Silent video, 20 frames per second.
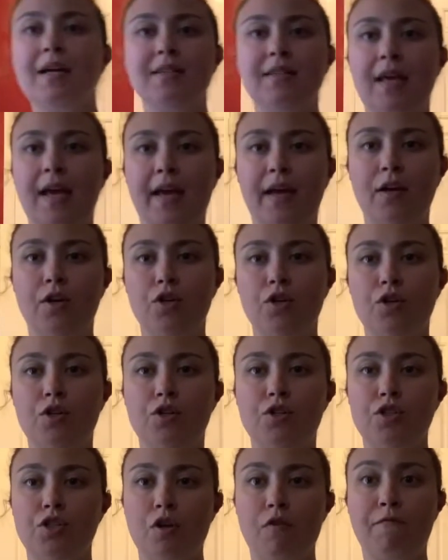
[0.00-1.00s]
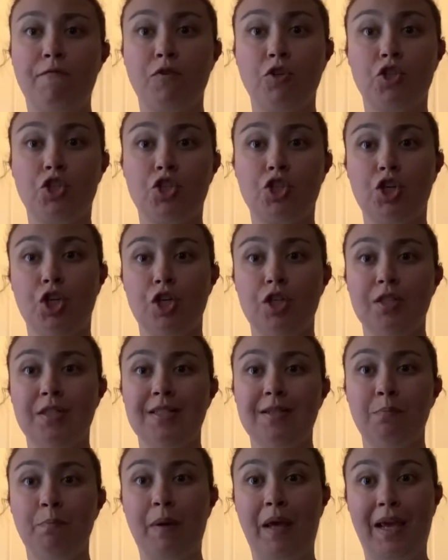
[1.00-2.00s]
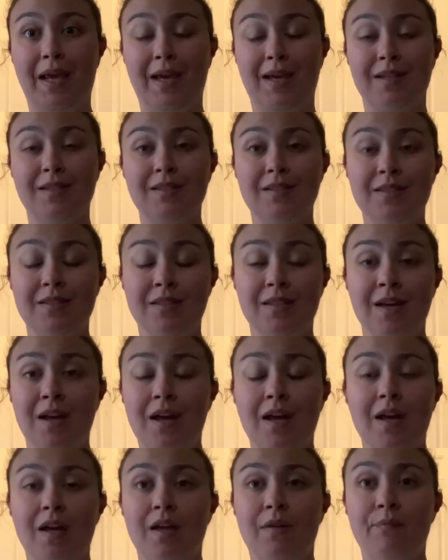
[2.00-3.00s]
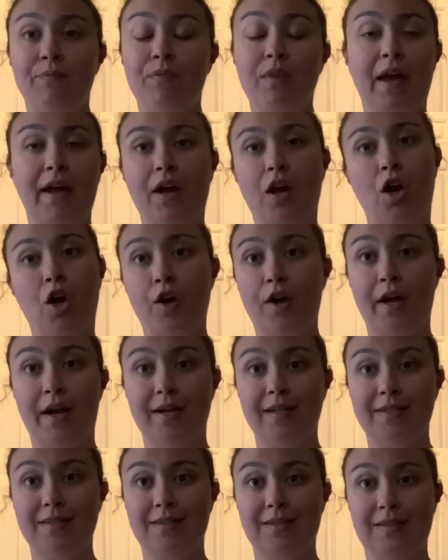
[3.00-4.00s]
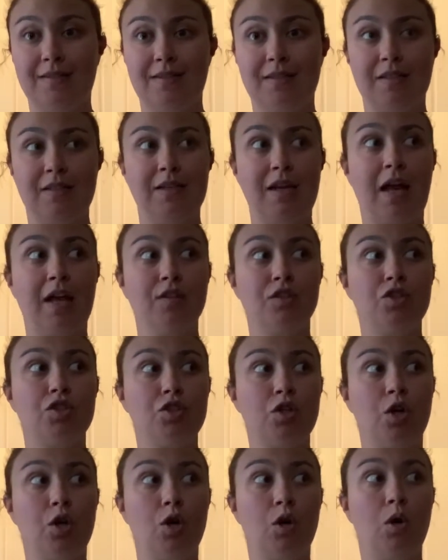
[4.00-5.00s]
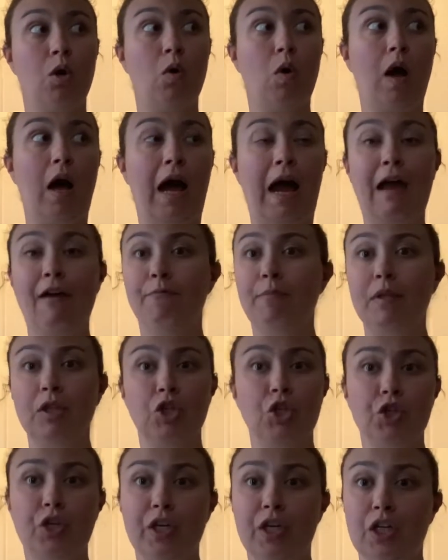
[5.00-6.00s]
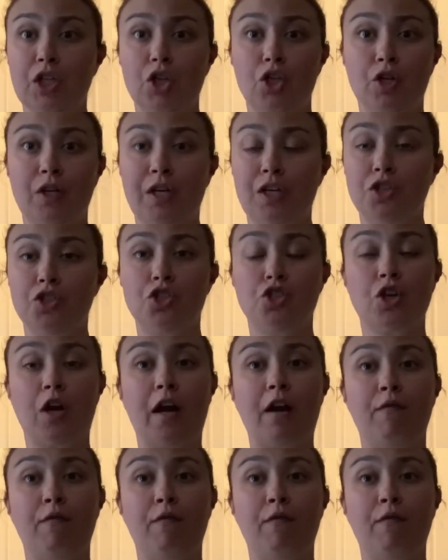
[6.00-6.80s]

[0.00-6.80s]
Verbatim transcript: hangers for skirts and pants like are non-existent. And so I've been looking and looking to try to